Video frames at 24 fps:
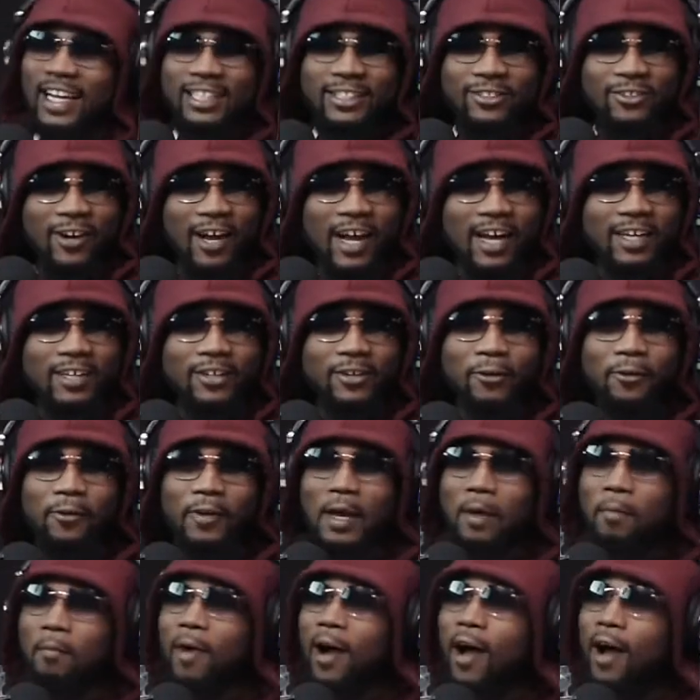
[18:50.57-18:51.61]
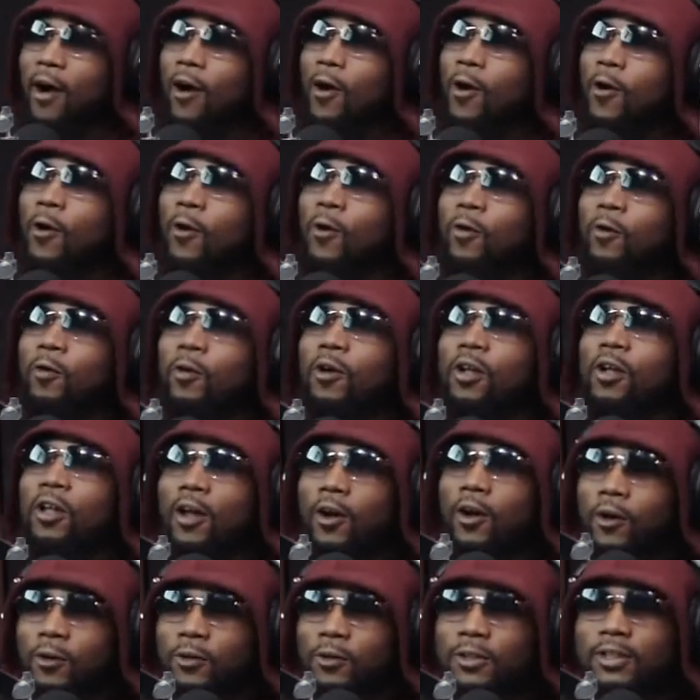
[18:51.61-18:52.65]
what I do in my own
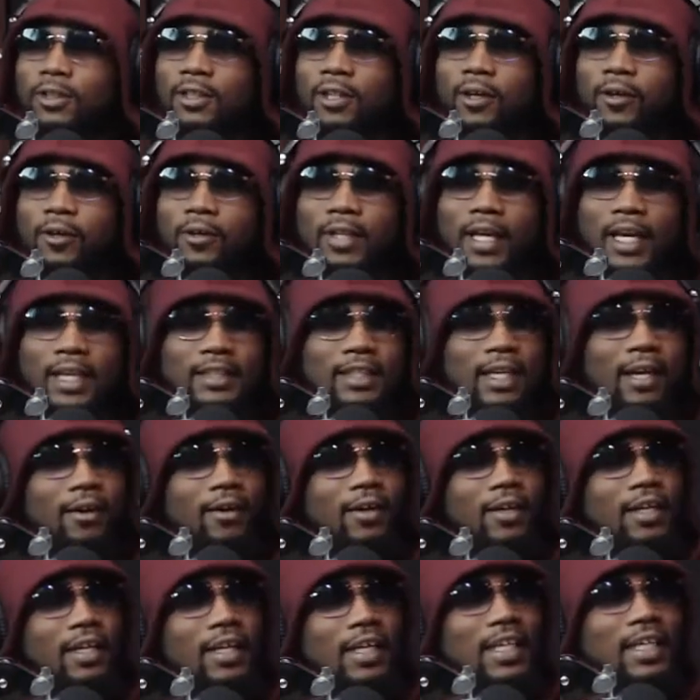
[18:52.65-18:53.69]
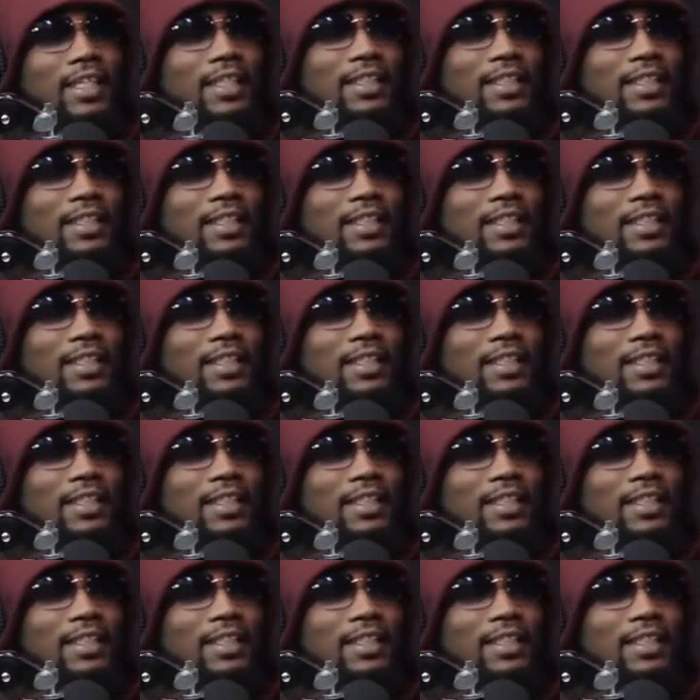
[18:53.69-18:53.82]
clothes, though. That's how it is.